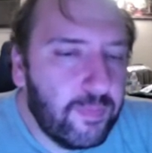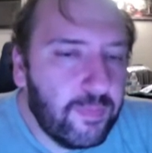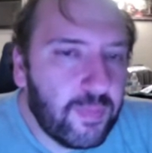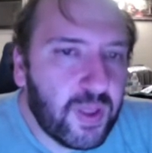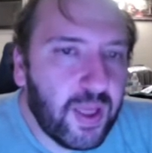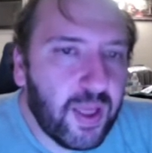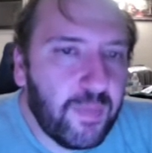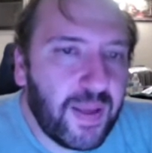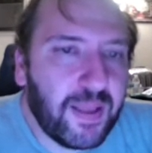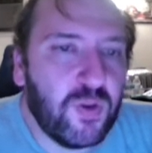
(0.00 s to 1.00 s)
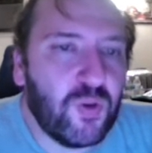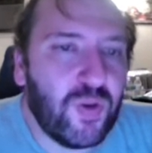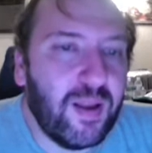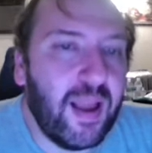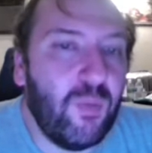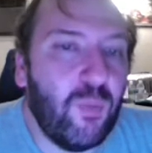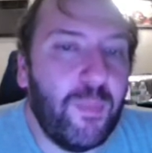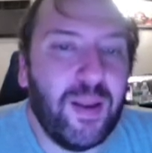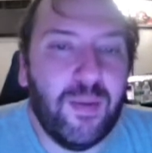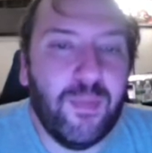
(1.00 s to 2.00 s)
Okay, Pendulum add one
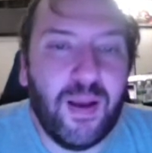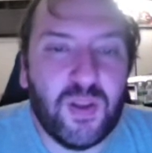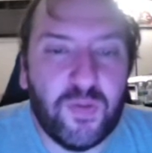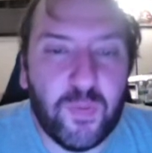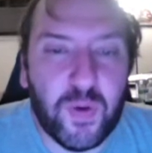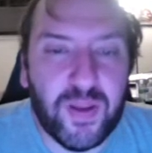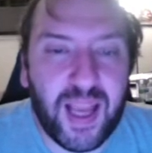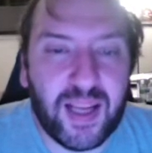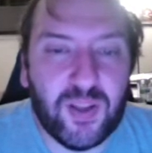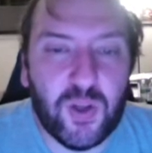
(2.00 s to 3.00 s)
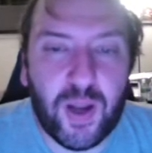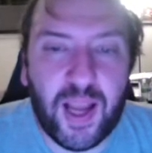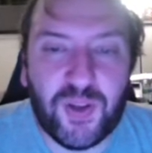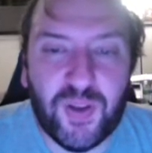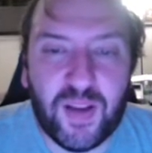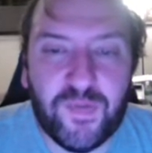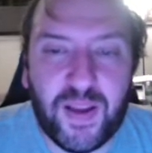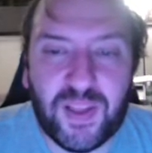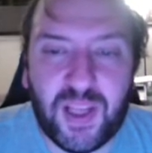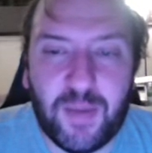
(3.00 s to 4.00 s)
Pendulum monster from your deck to your extra deck
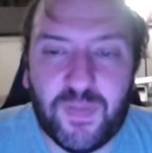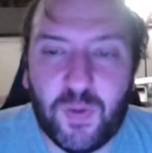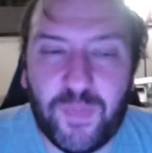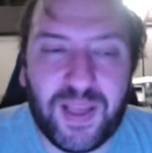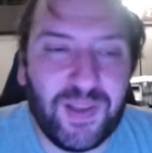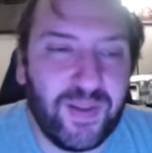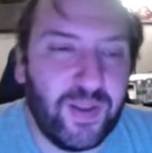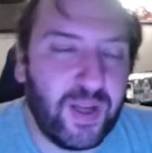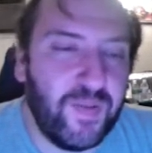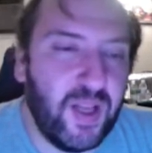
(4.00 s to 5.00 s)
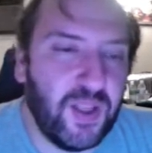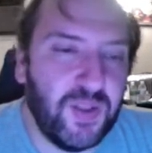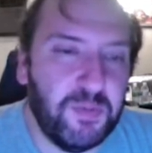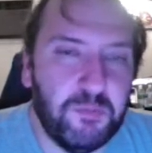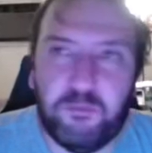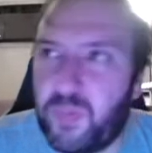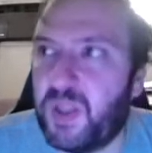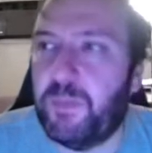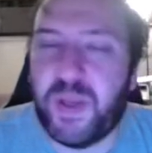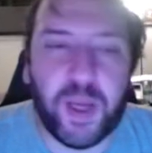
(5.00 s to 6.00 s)
face up. So basically, they're giving us
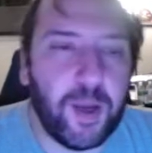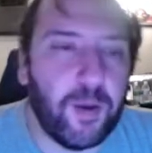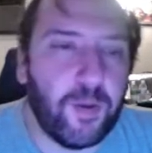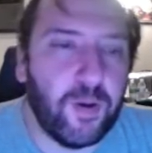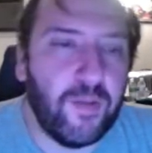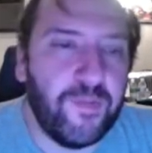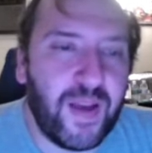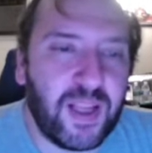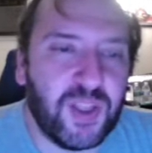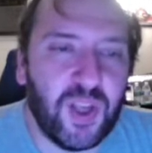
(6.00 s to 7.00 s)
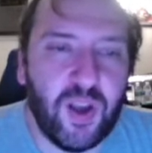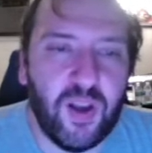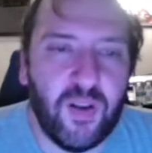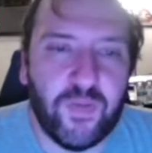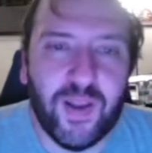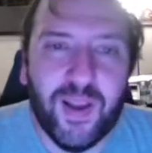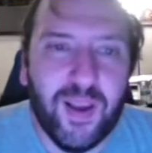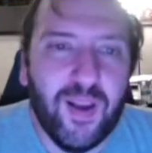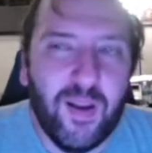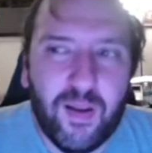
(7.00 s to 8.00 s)
particular effects of
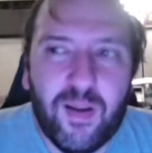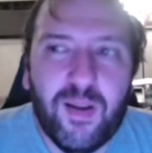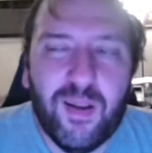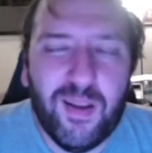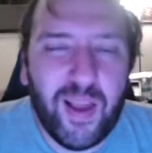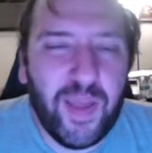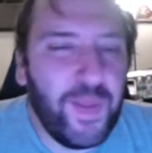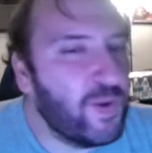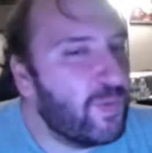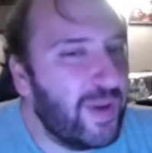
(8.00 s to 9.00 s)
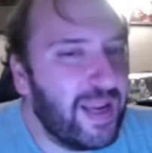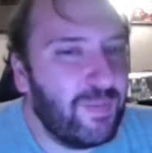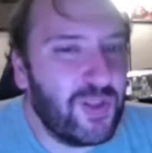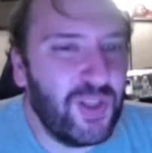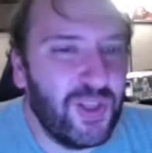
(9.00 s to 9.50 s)
Electromite, which